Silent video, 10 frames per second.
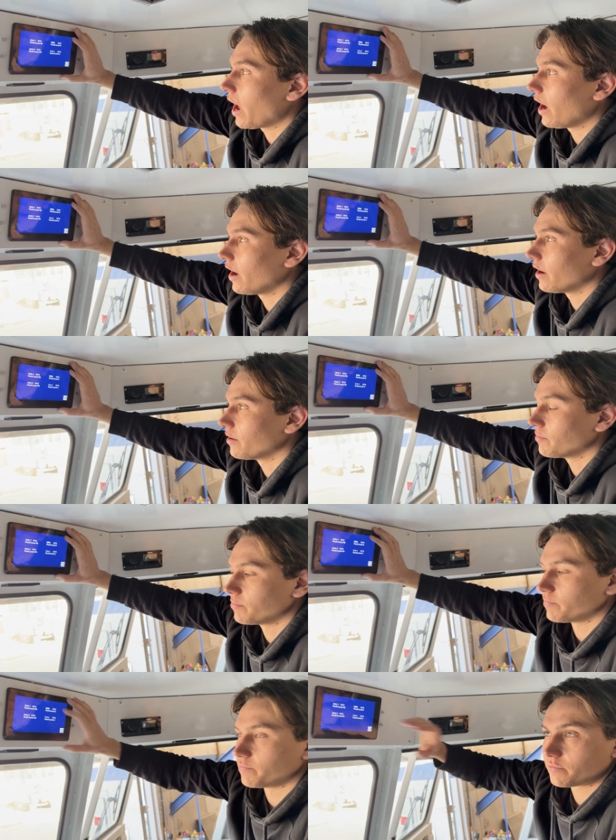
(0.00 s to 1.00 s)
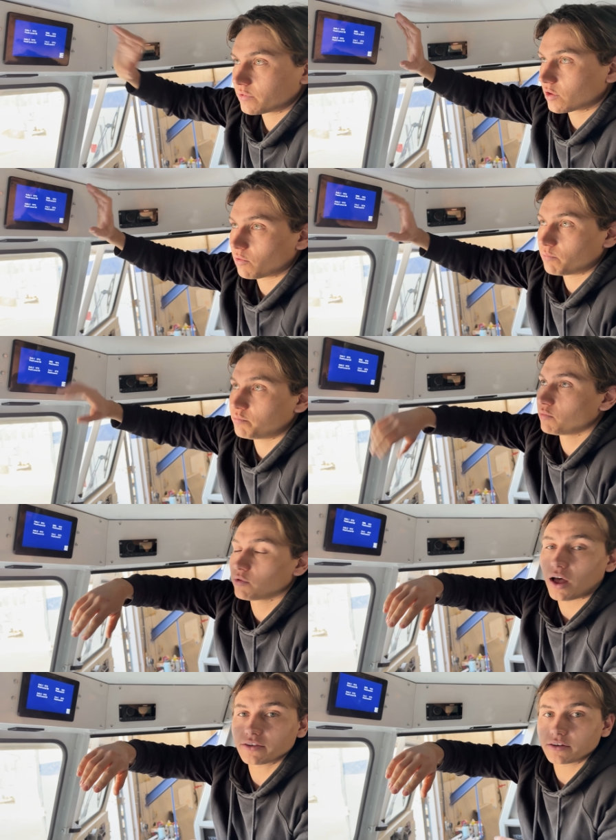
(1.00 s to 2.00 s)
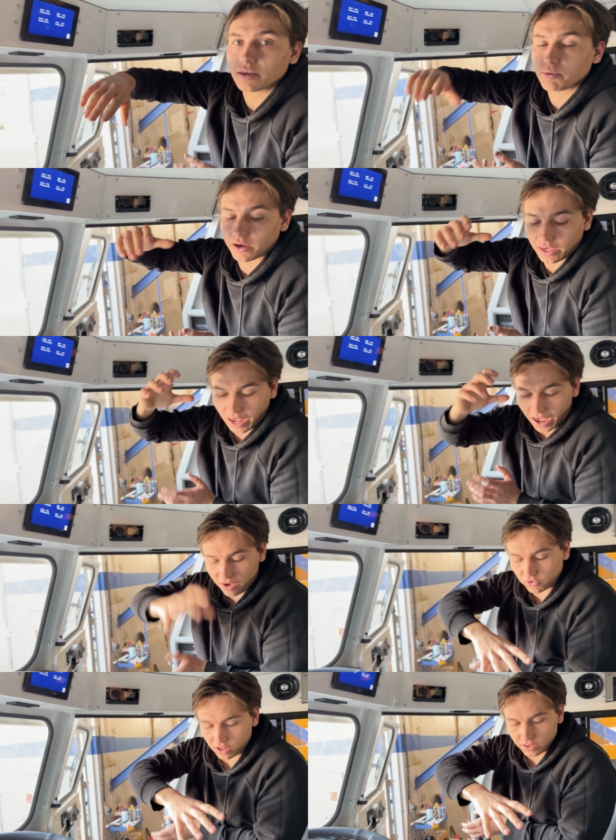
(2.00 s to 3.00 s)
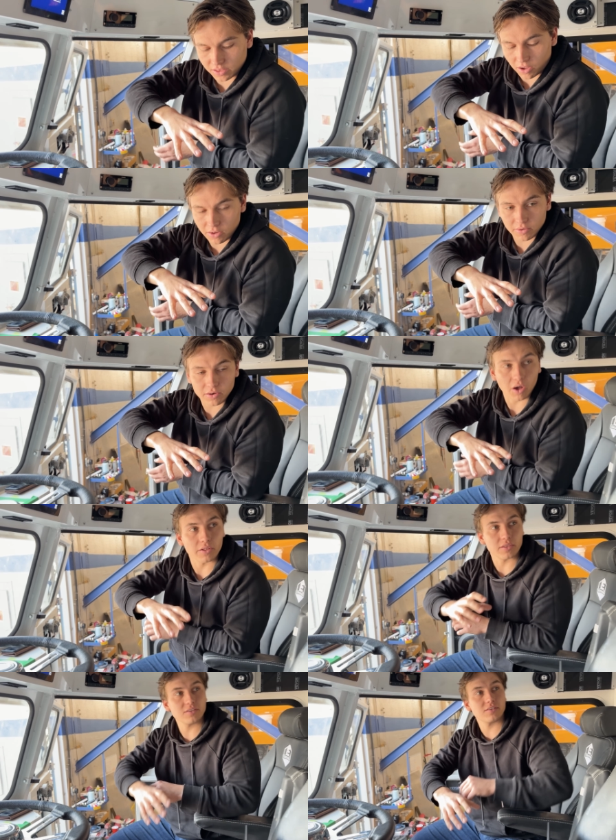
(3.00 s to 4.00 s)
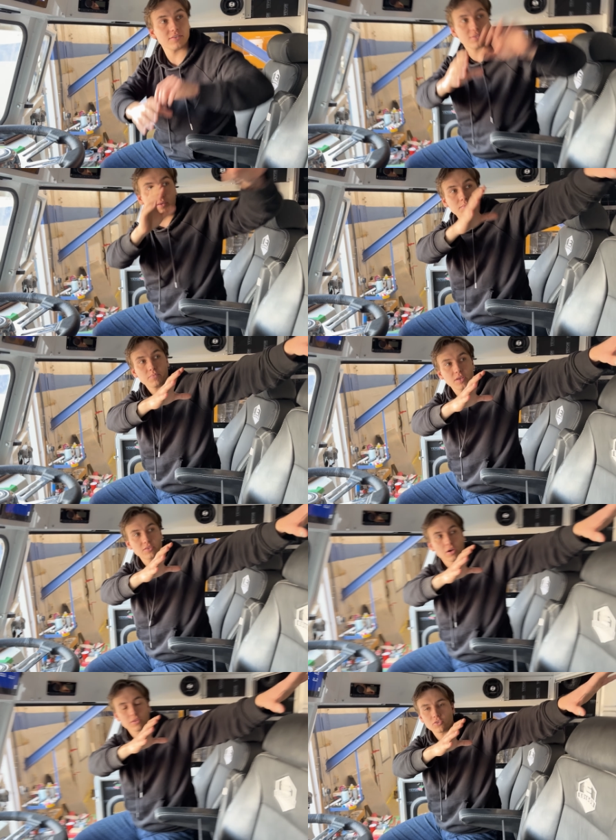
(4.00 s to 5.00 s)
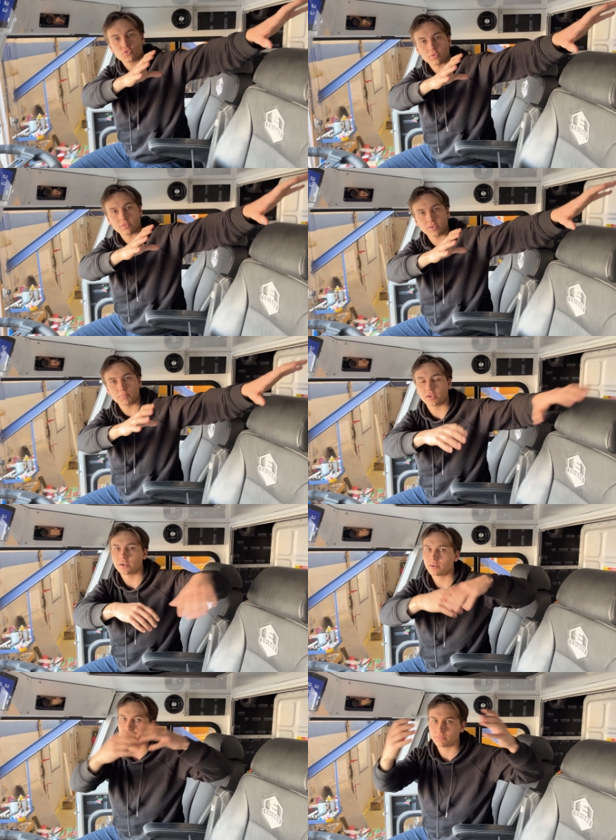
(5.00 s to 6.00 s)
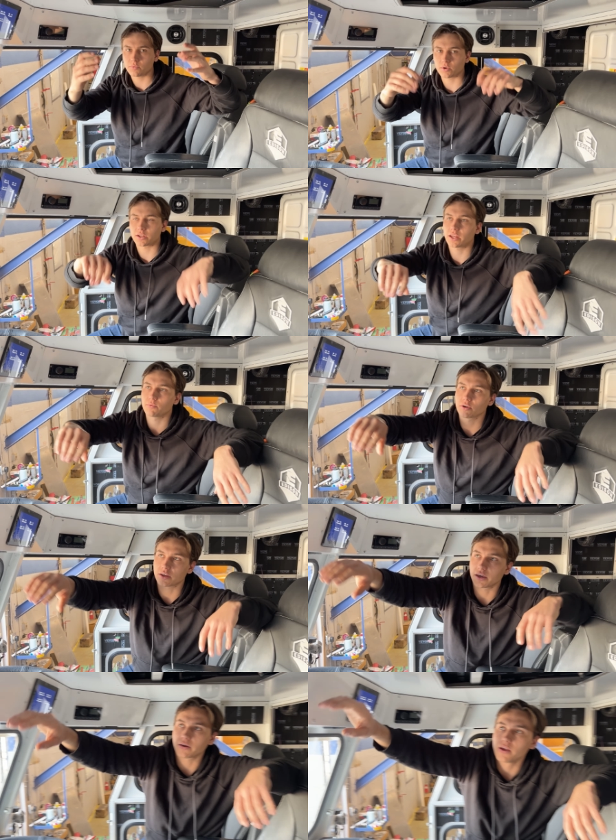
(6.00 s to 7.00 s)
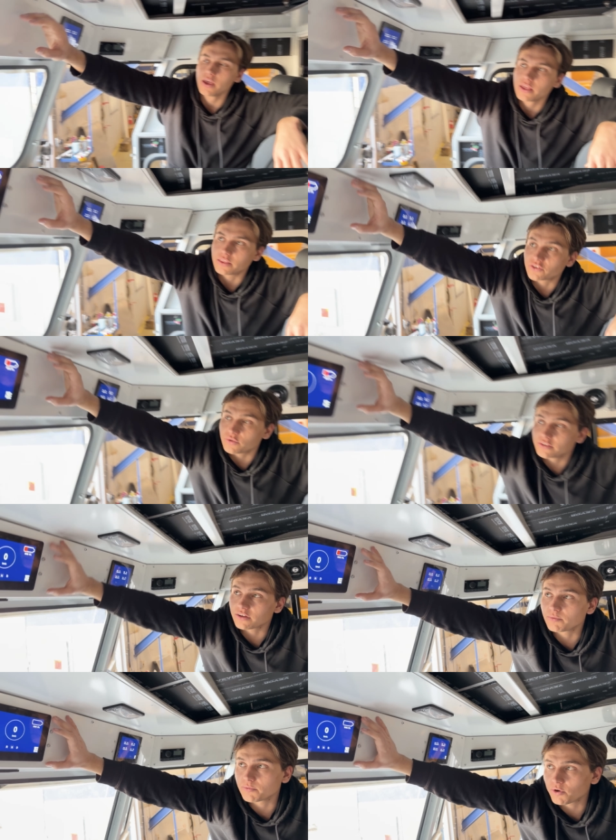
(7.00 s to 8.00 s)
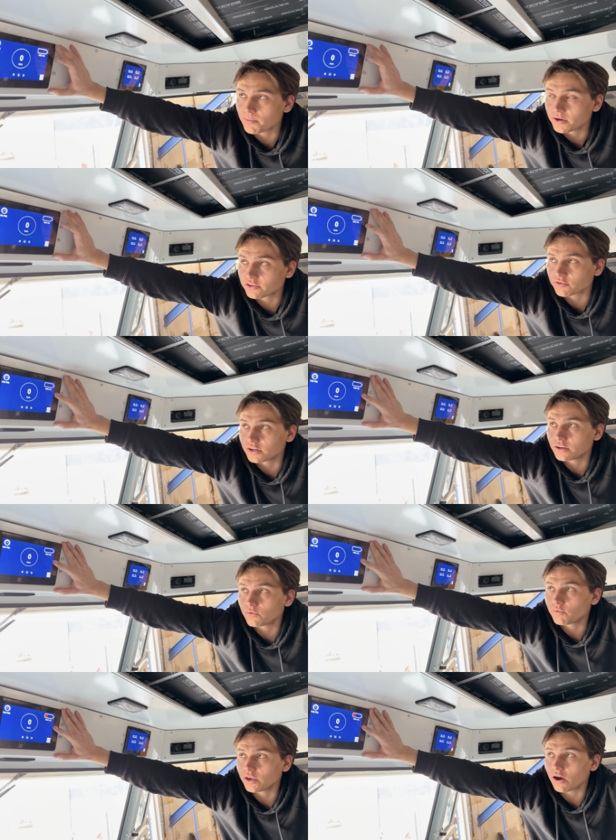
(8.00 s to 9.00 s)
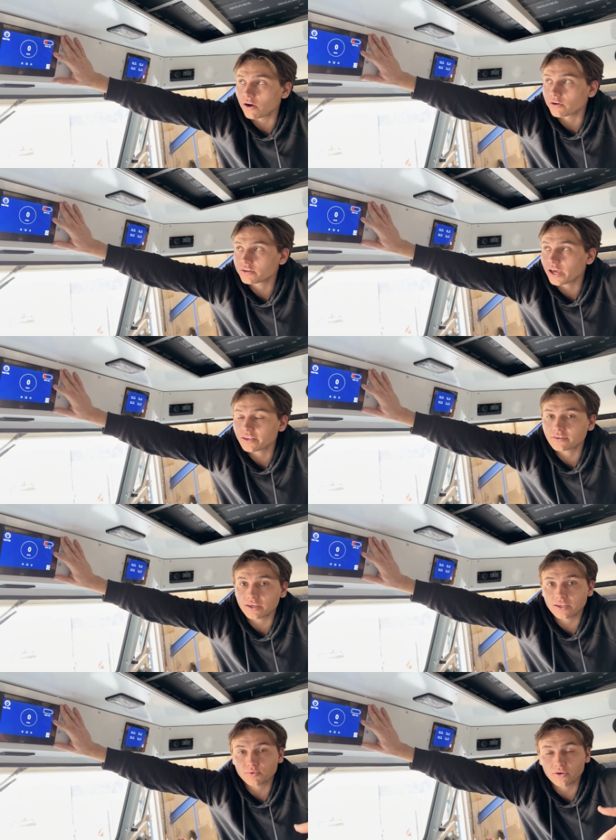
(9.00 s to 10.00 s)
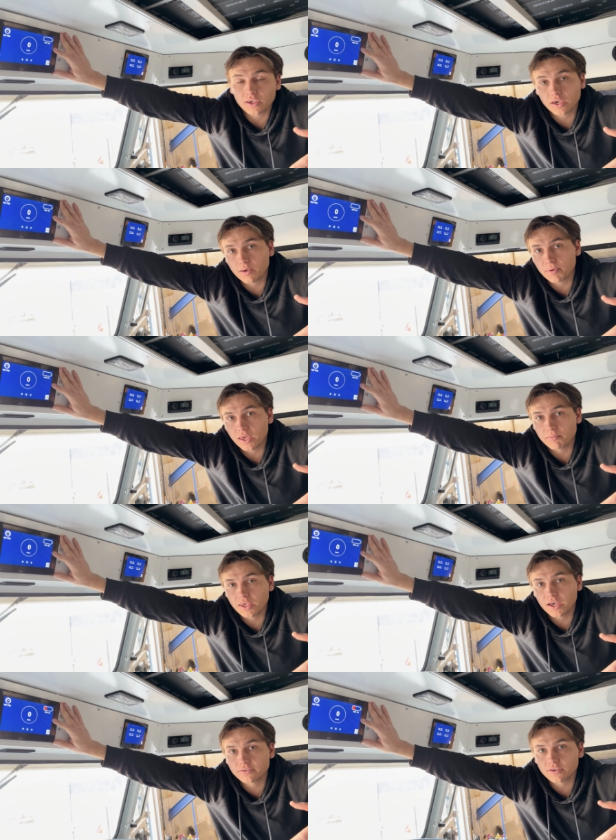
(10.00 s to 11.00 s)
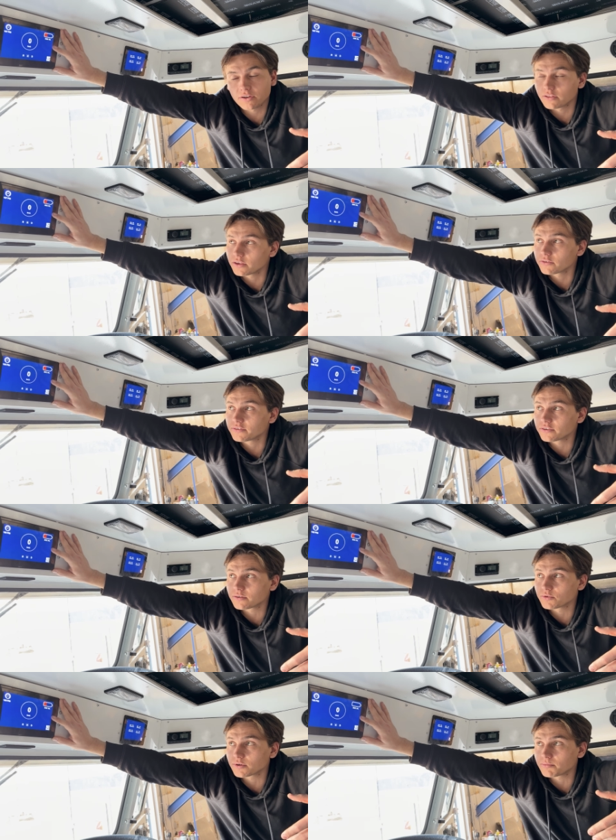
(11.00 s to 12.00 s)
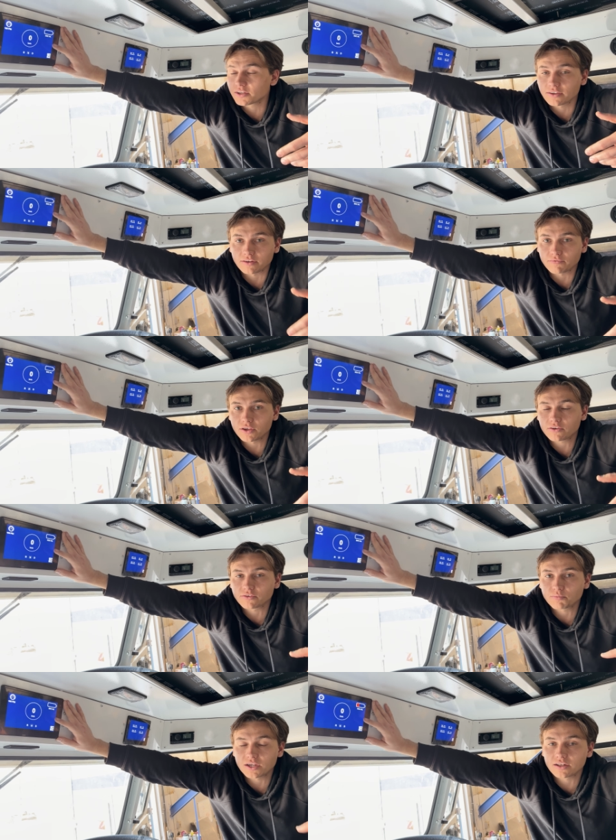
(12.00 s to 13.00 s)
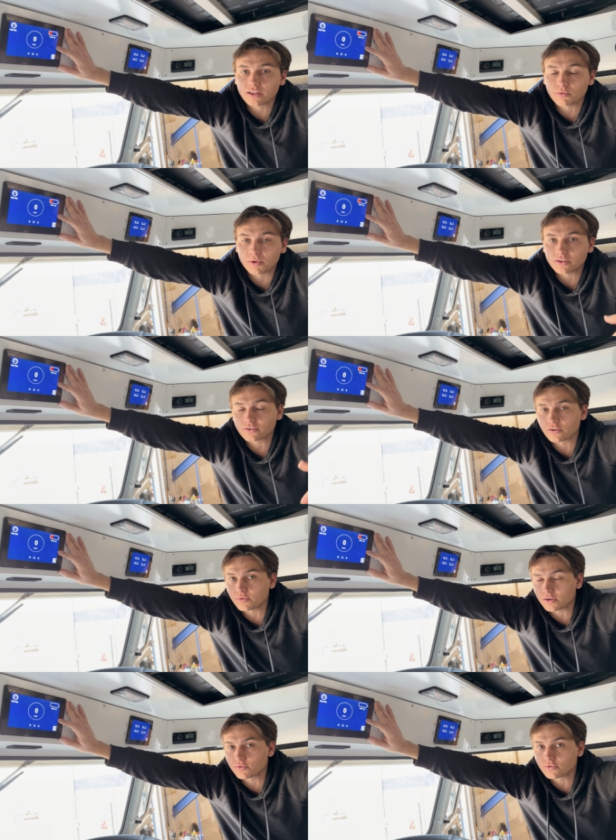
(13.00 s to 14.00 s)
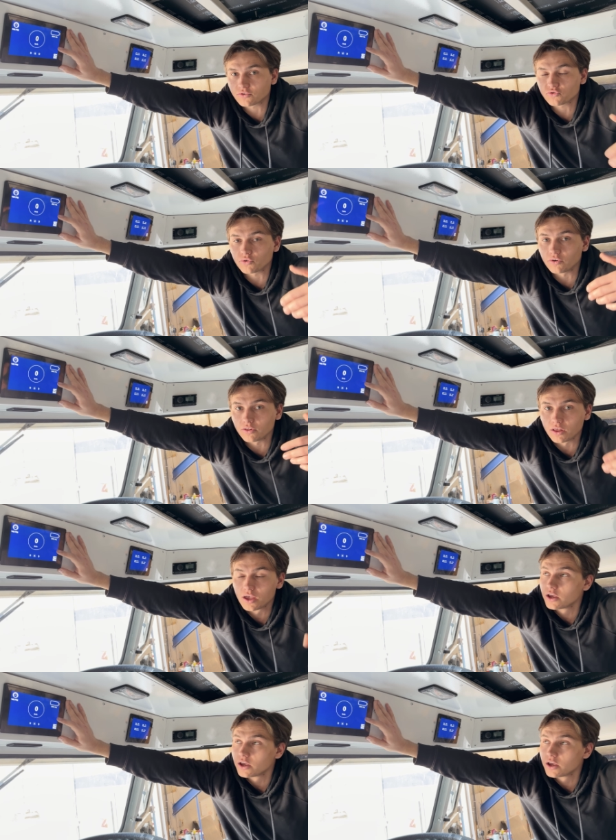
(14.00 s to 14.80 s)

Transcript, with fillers: Um, lots of debugging. I have it all in, on this system. It's on the controllers up there. We're gonna get it working. This screen's gonna be the primary screen. We are testing as we're hooking up ABS and all the other systems. We're gonna be testing vehicle speed. That's when we can start doing cruise control,